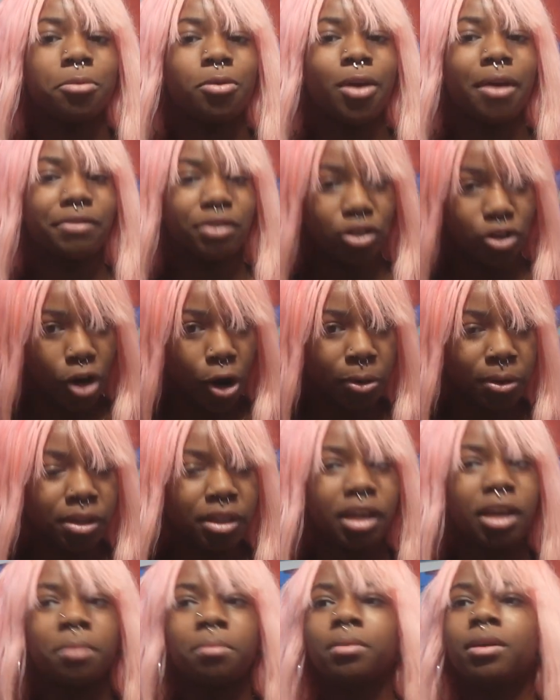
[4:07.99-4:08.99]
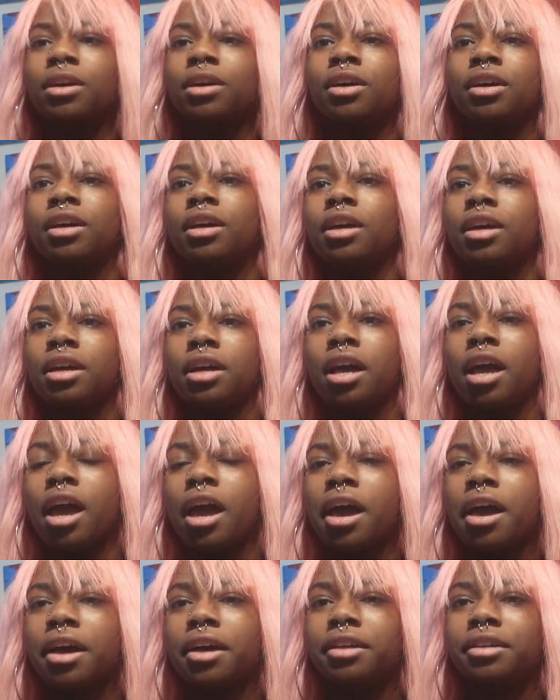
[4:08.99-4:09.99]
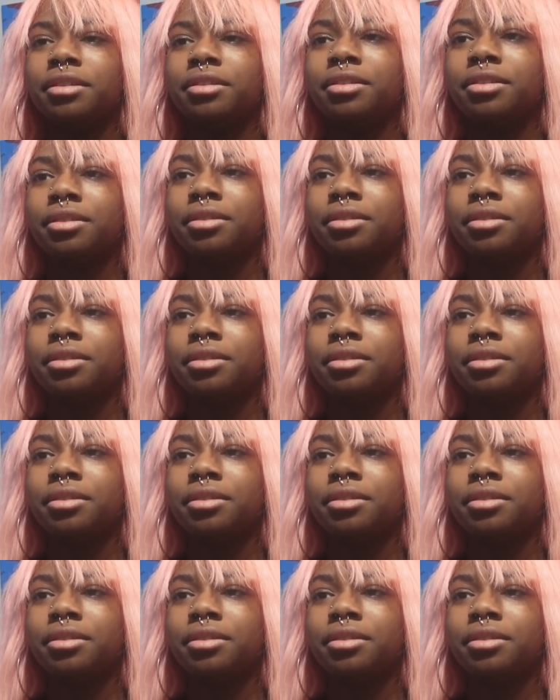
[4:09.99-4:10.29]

You have to go to them. And